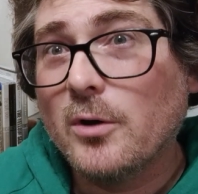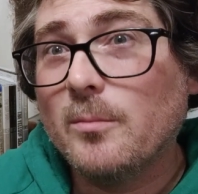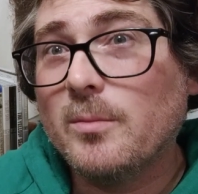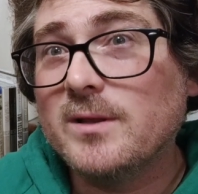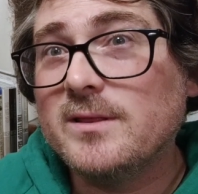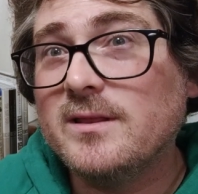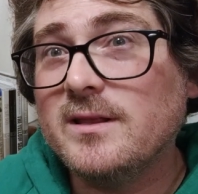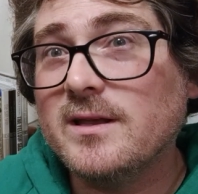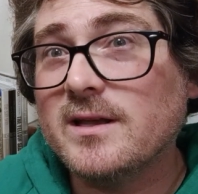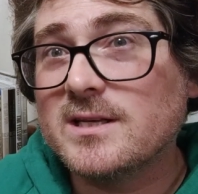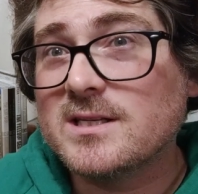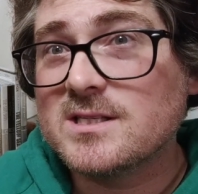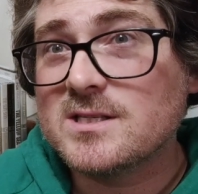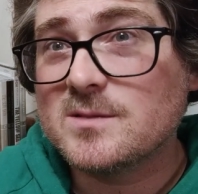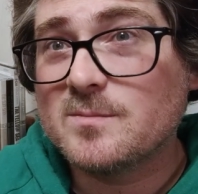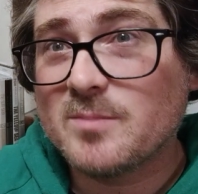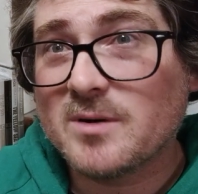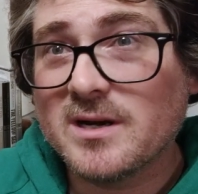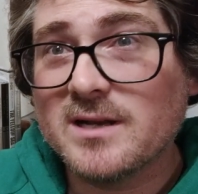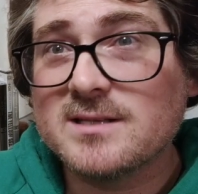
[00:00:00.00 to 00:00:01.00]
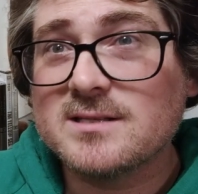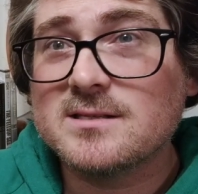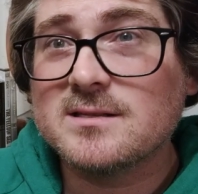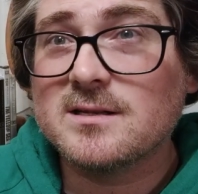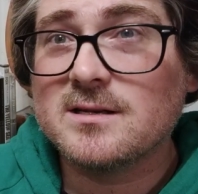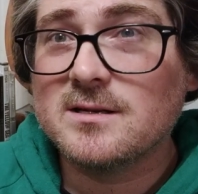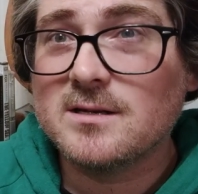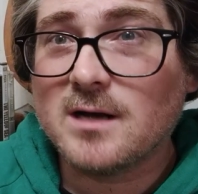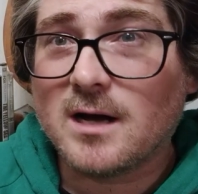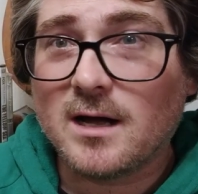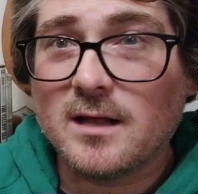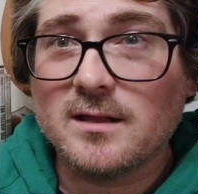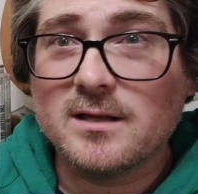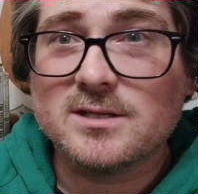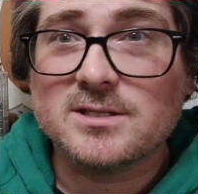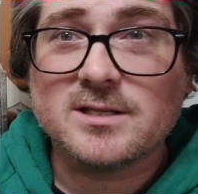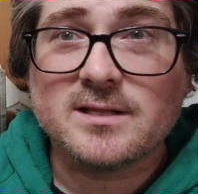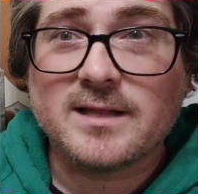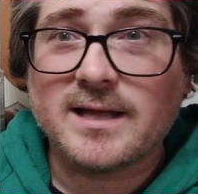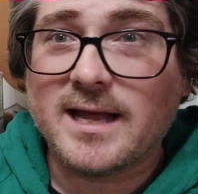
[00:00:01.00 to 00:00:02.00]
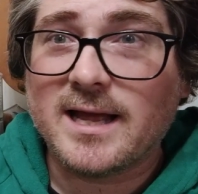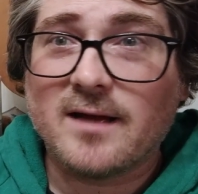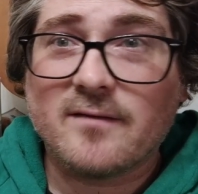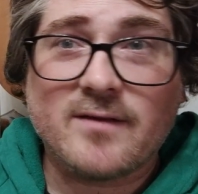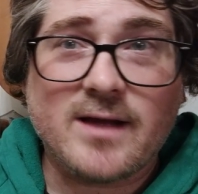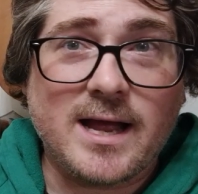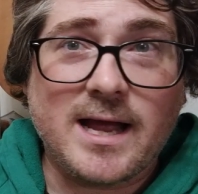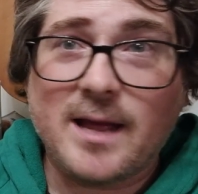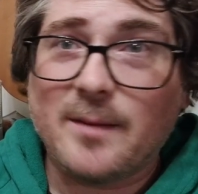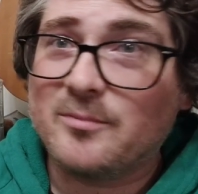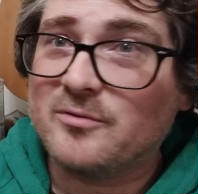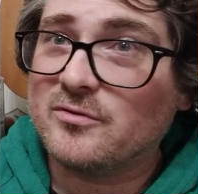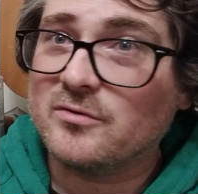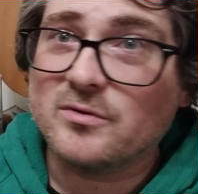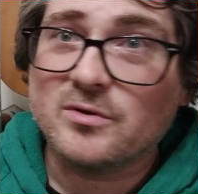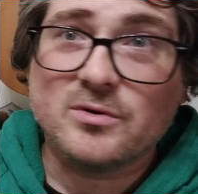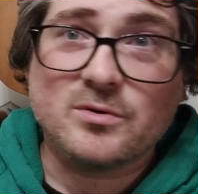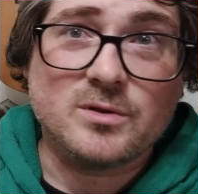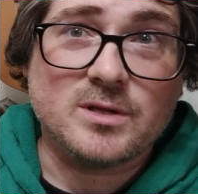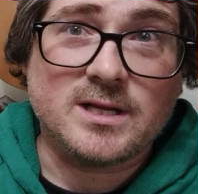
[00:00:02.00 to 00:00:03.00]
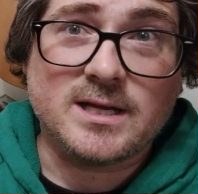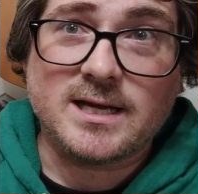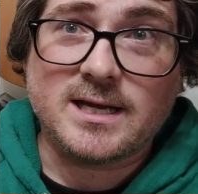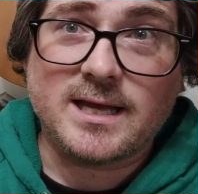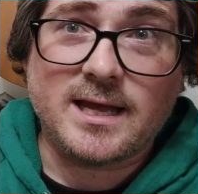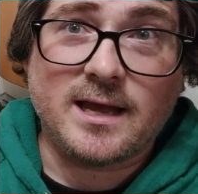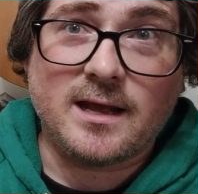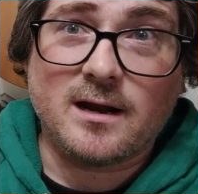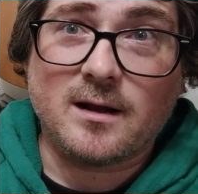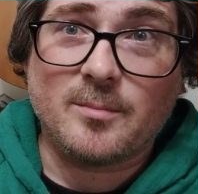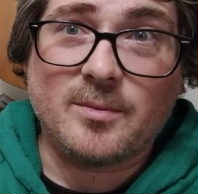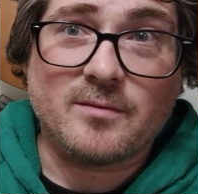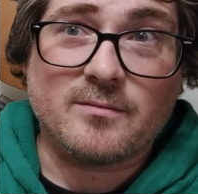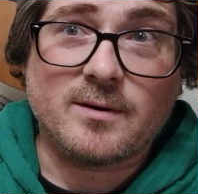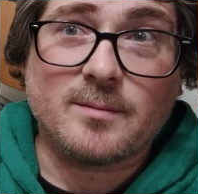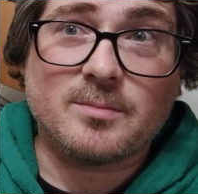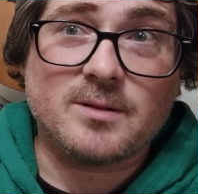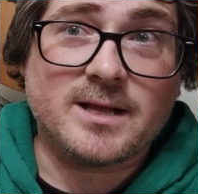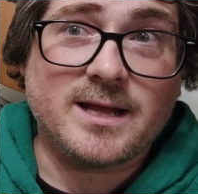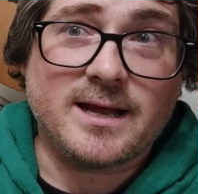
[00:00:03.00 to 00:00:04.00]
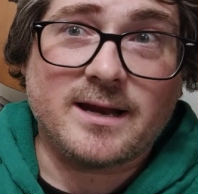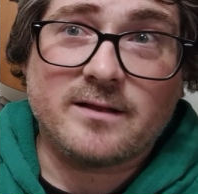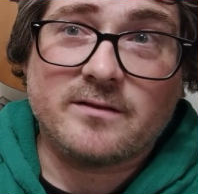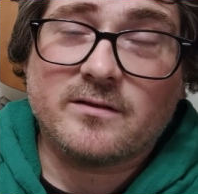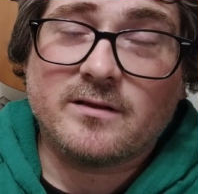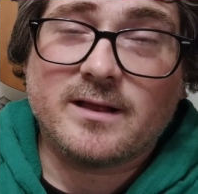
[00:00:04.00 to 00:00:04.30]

but the experience and the knowledge that they have absolutely cannot be replicated.